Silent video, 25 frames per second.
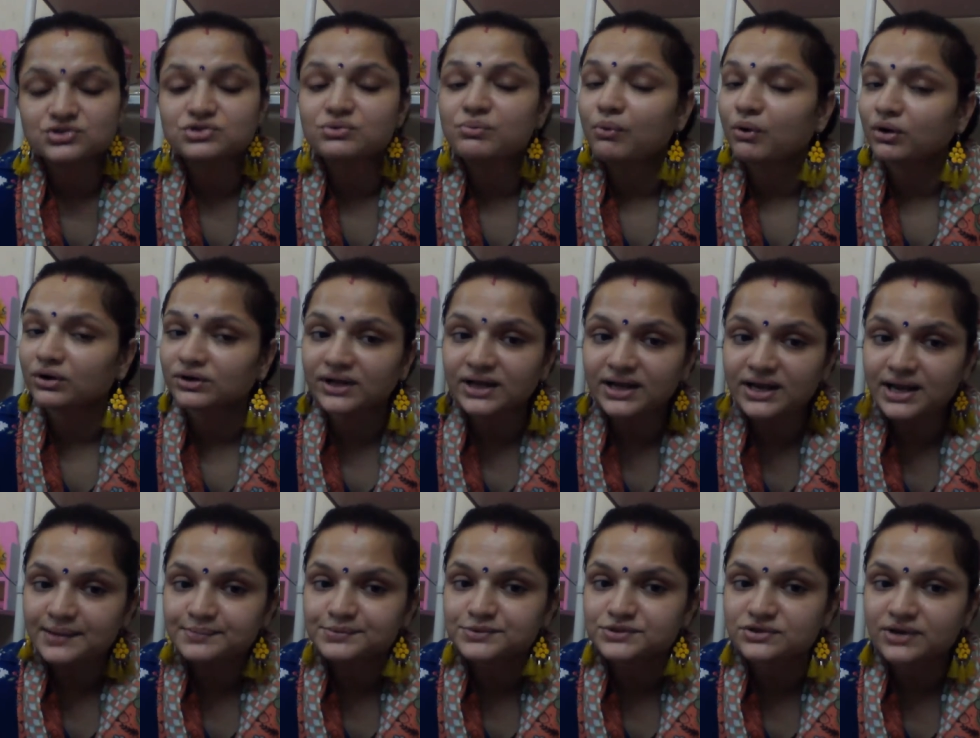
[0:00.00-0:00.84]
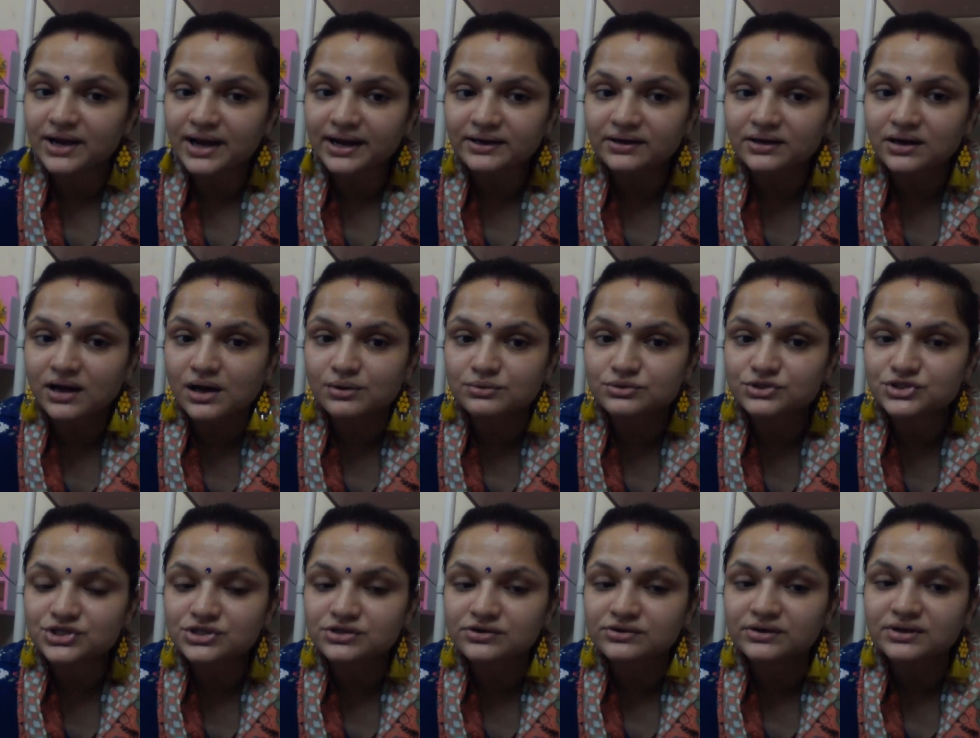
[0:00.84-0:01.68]
So what are abstract
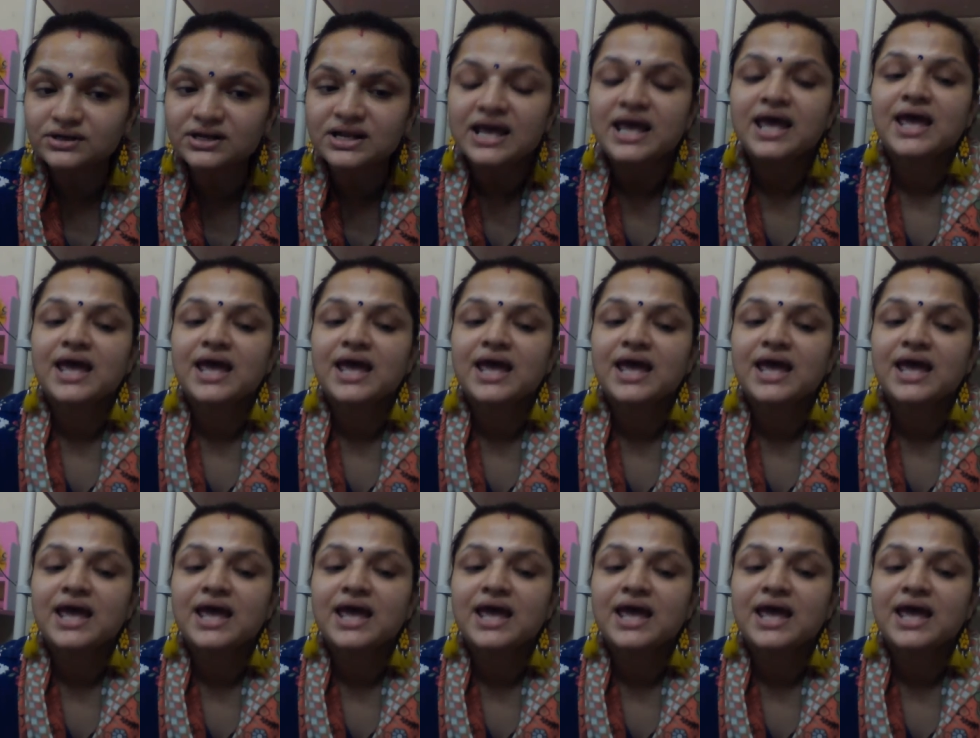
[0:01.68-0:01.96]
nouns, children?